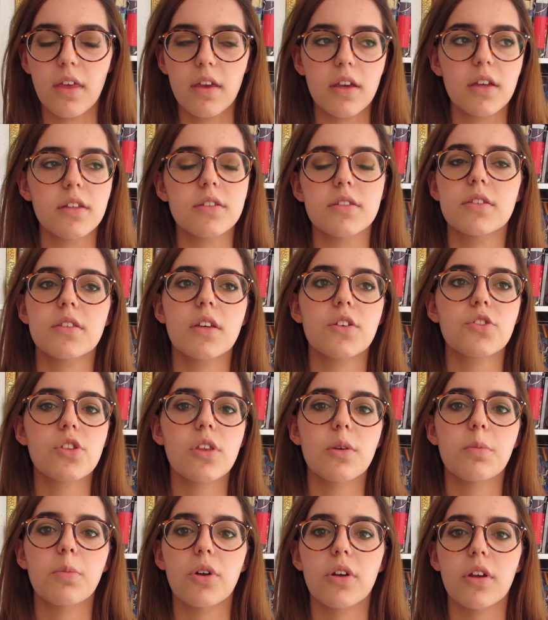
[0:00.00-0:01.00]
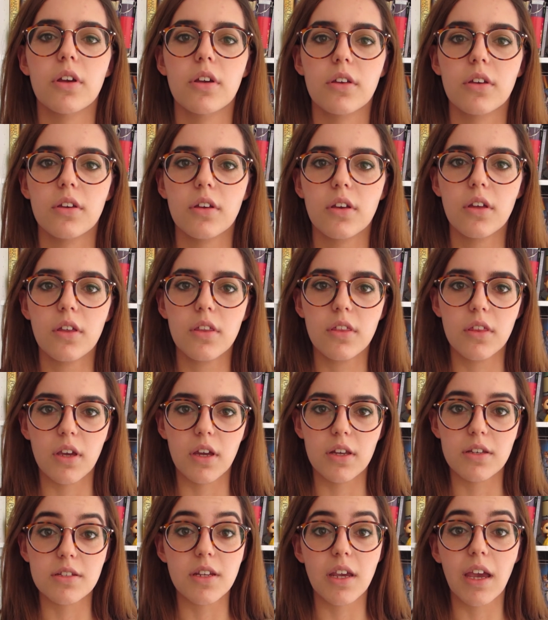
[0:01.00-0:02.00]
It's essentially putting the
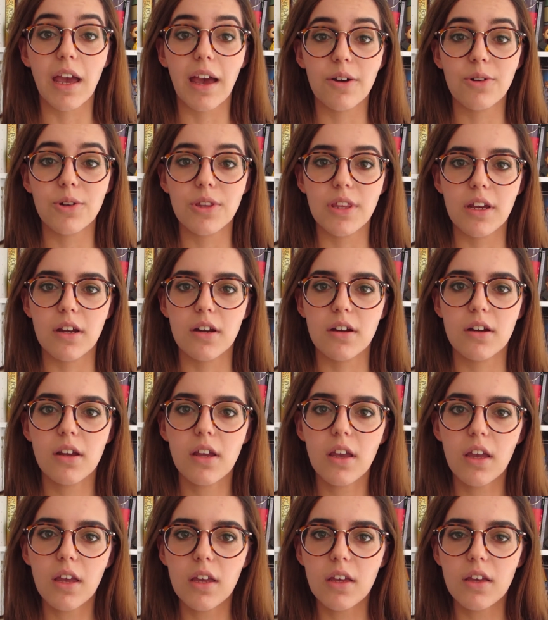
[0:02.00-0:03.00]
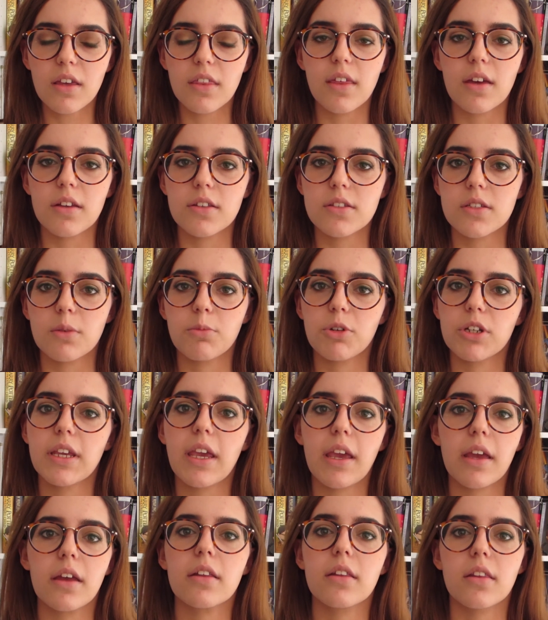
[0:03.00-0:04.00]
idea out there that someone
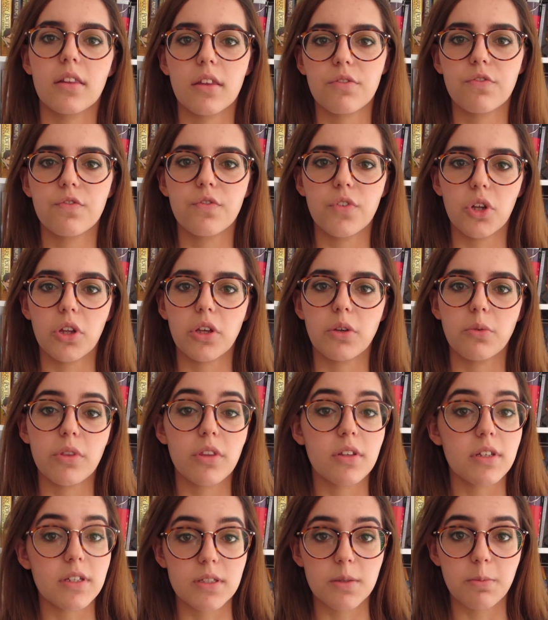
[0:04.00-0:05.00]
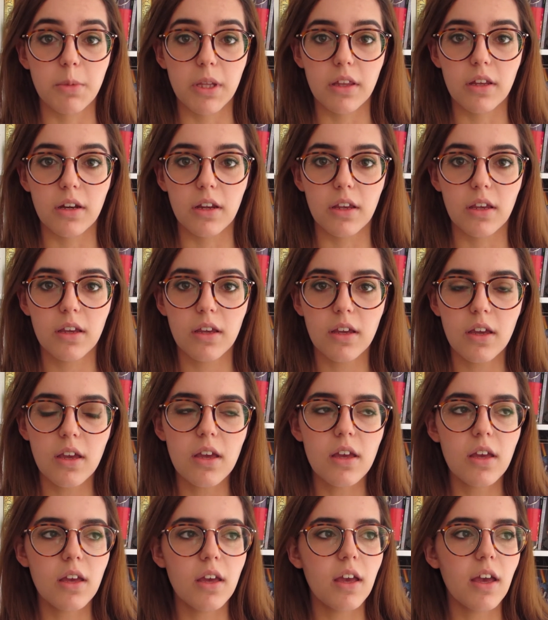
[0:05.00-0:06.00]
can't live fully with a disability.
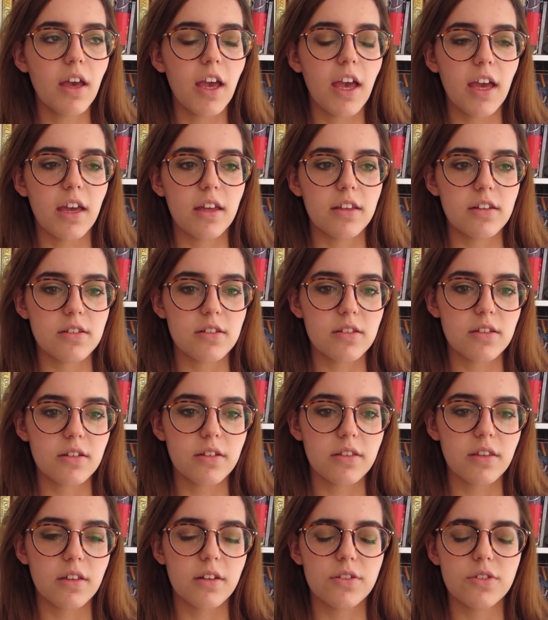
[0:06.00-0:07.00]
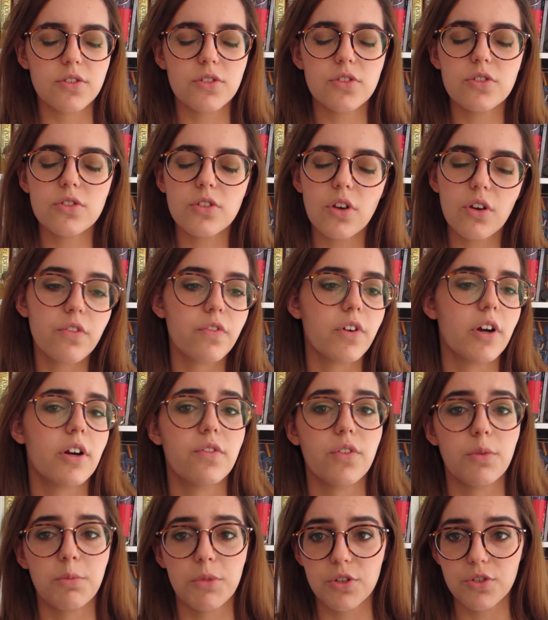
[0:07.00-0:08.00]
And that is so far
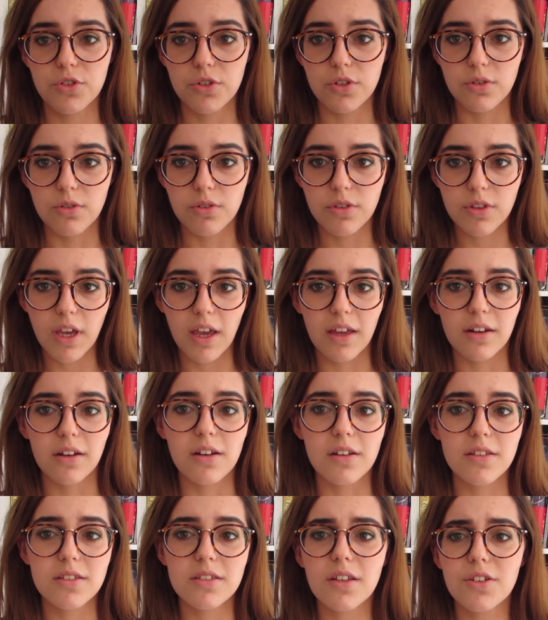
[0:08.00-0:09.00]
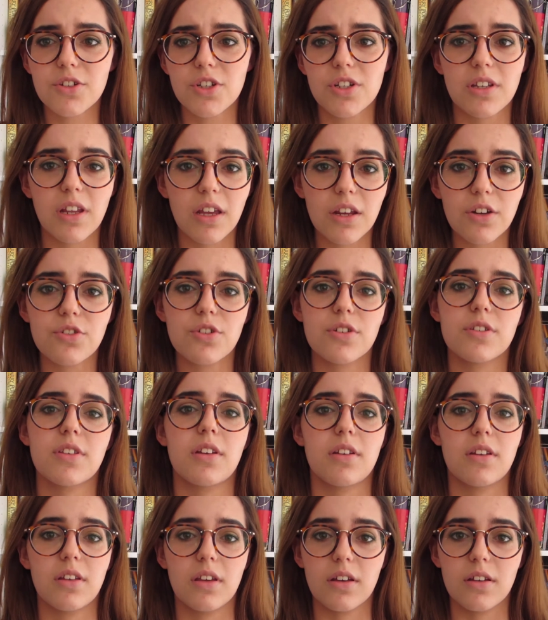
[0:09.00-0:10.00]
from the truth, and it is such a dangerous
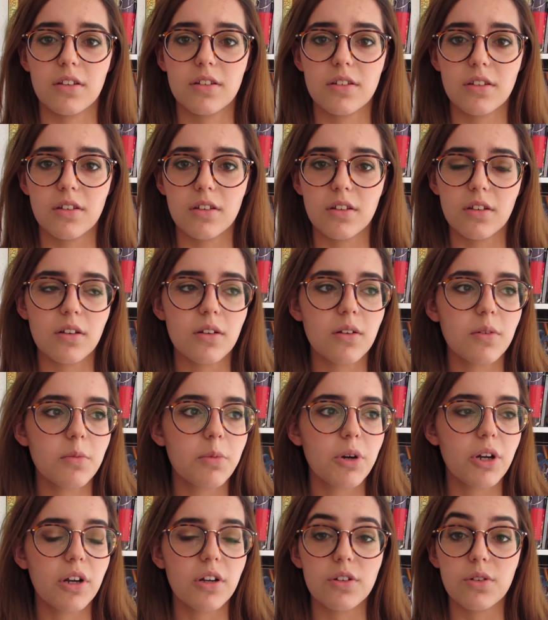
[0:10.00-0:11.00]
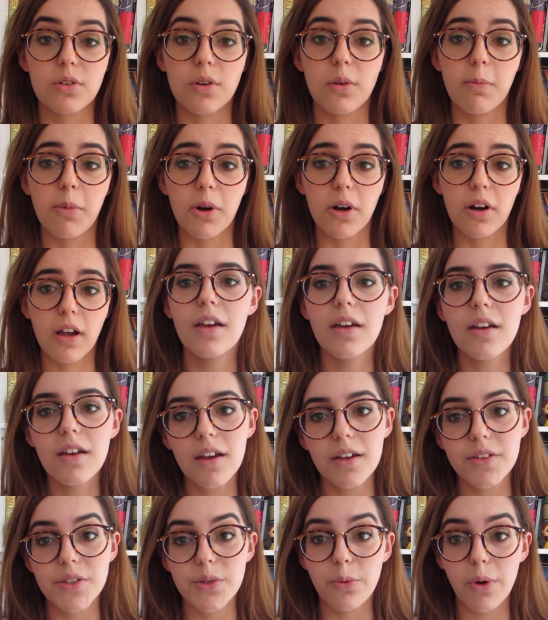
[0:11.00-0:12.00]
idea to put into a book.
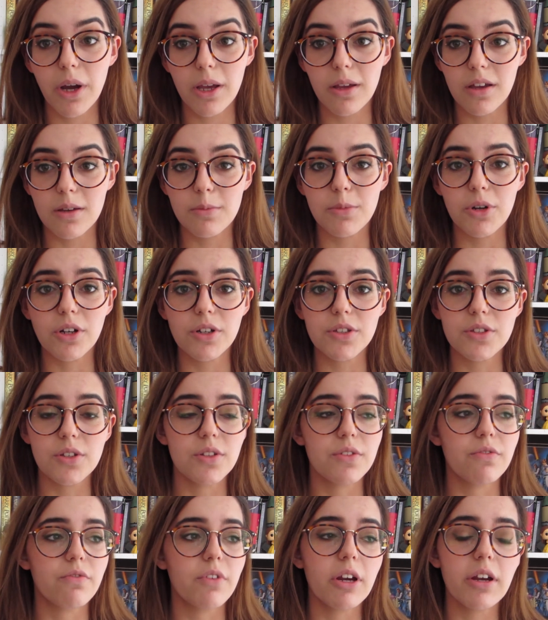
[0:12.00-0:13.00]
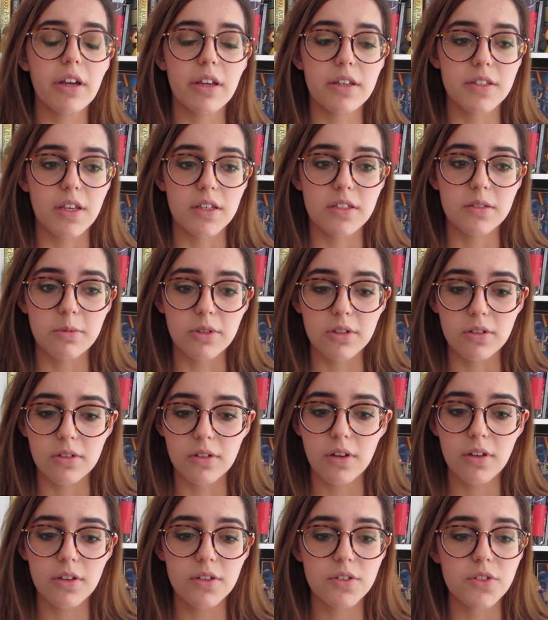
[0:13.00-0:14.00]
It's a YA book, so it's very
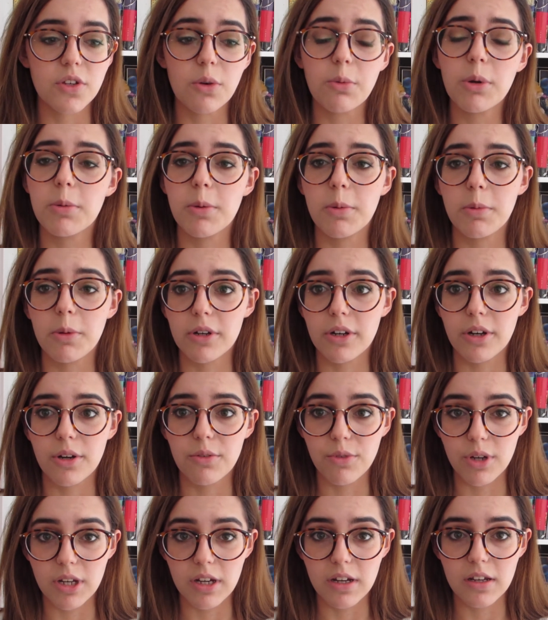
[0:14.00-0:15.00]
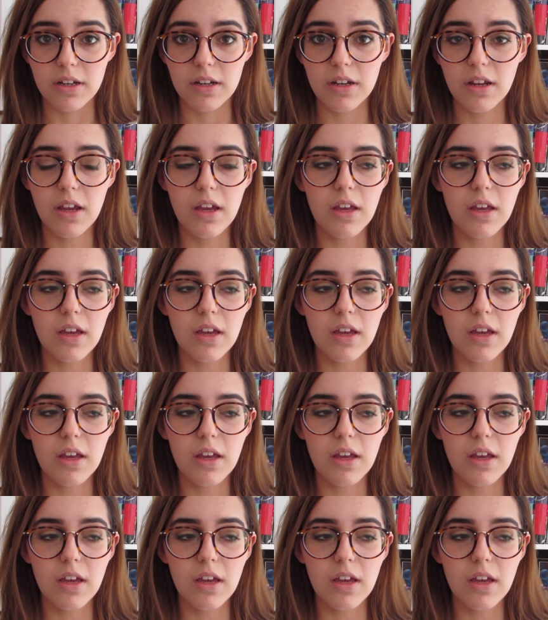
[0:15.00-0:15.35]
accessible. So many people are gonna read it.